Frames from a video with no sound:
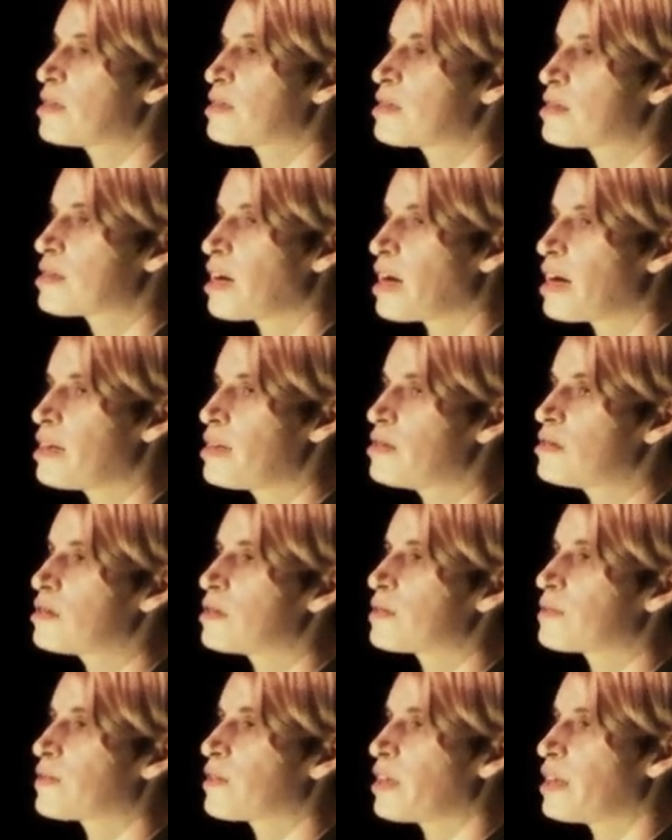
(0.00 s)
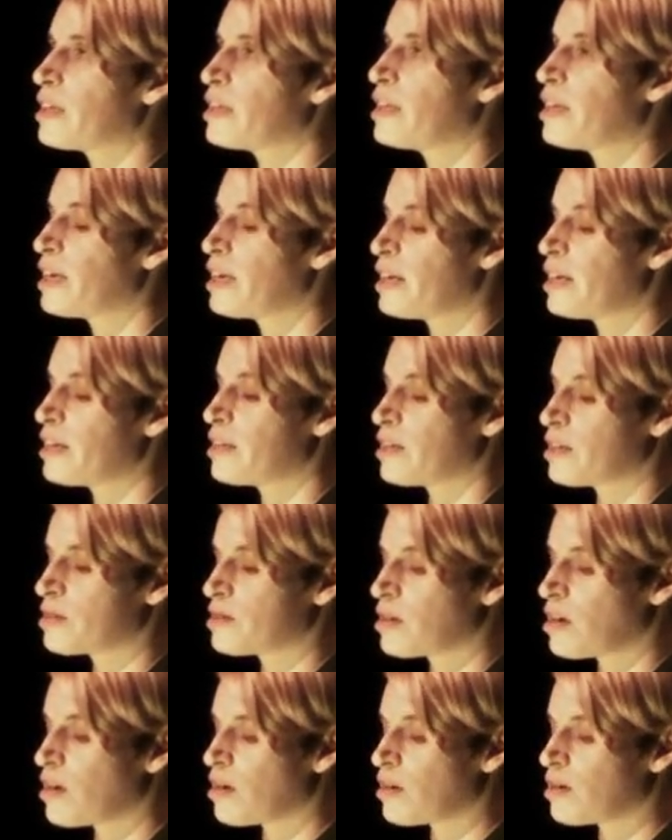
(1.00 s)
silent for a year in the
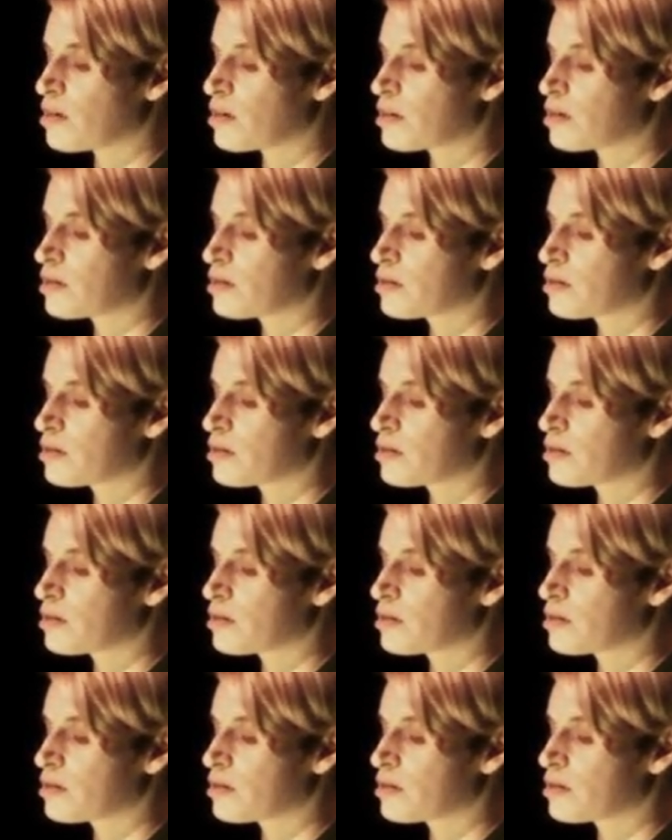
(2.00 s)
dark.